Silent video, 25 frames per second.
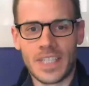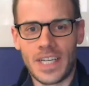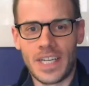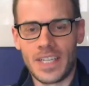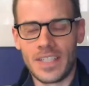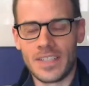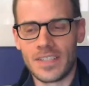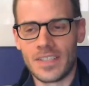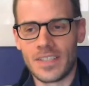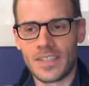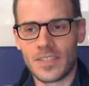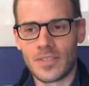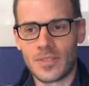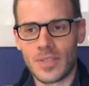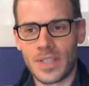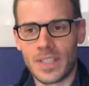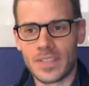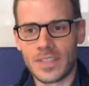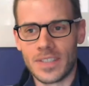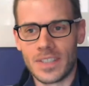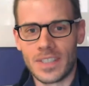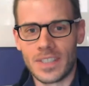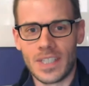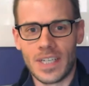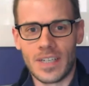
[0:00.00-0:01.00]
not easy to
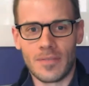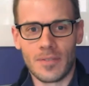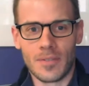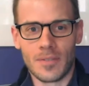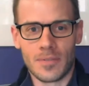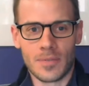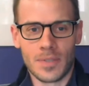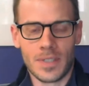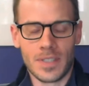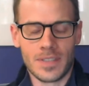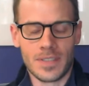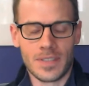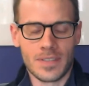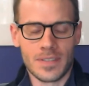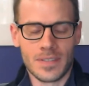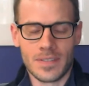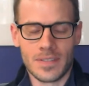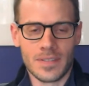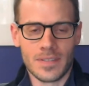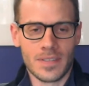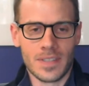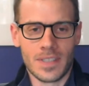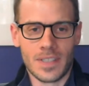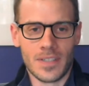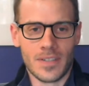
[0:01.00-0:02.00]
translate novel
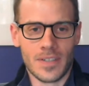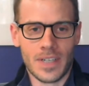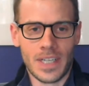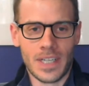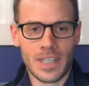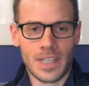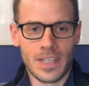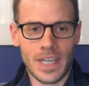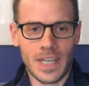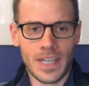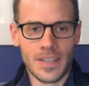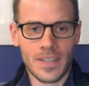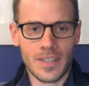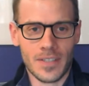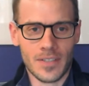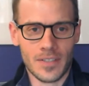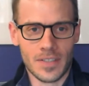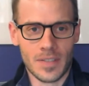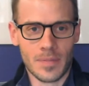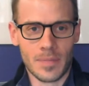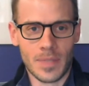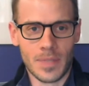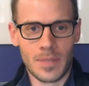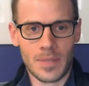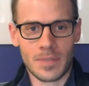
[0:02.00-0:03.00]
threats, and
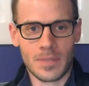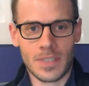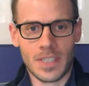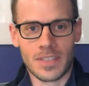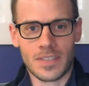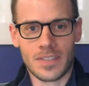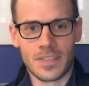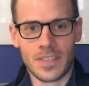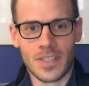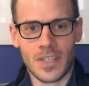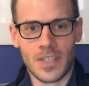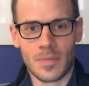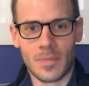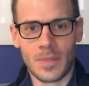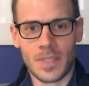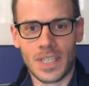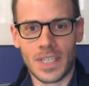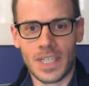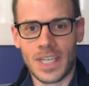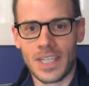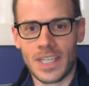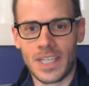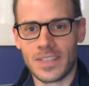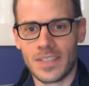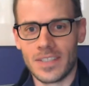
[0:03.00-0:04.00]
there's sometimes esoteric
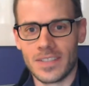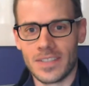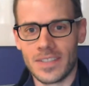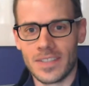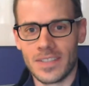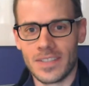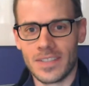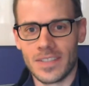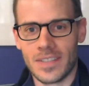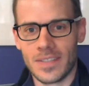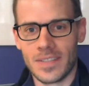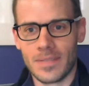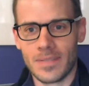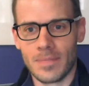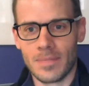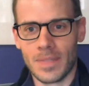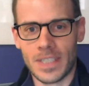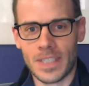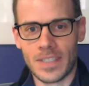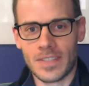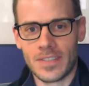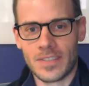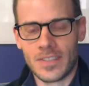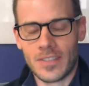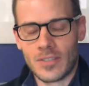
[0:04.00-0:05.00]
mitigations into
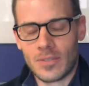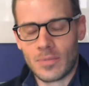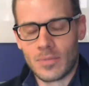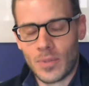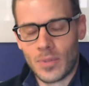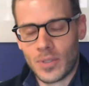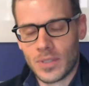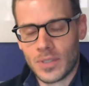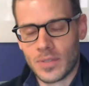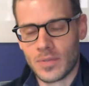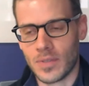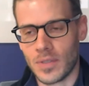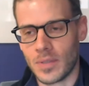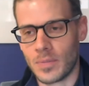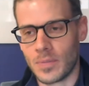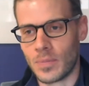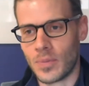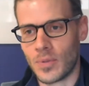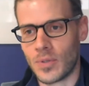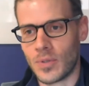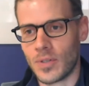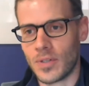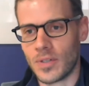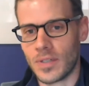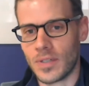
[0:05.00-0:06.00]
like decision points for the
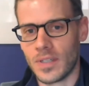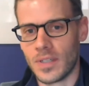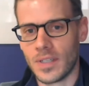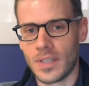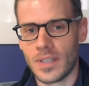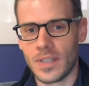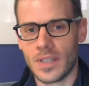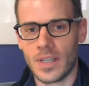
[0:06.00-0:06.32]
board.